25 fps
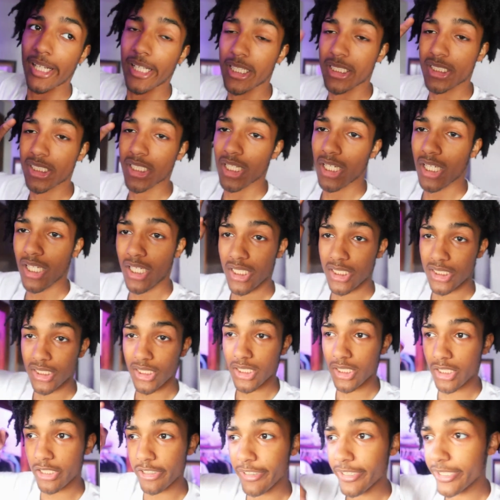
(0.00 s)
gotta tell y'all
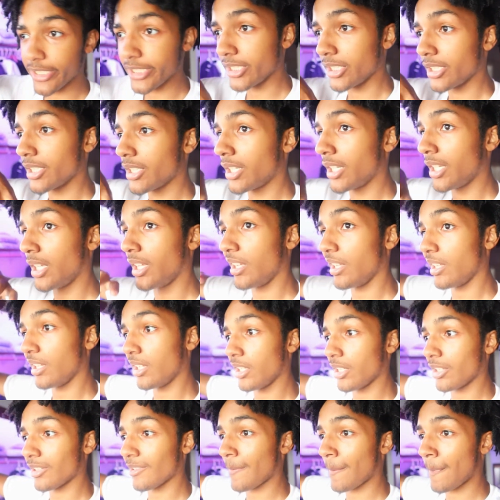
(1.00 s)
something crazy,
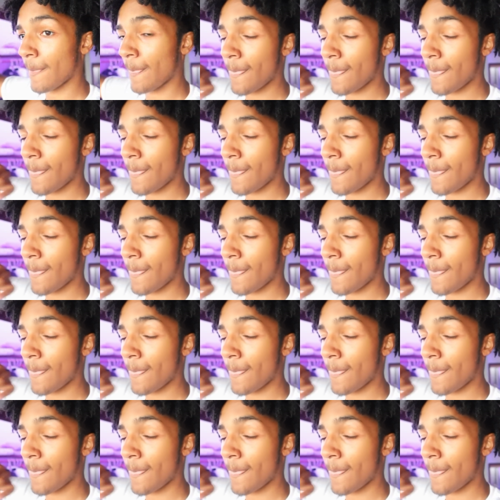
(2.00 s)
and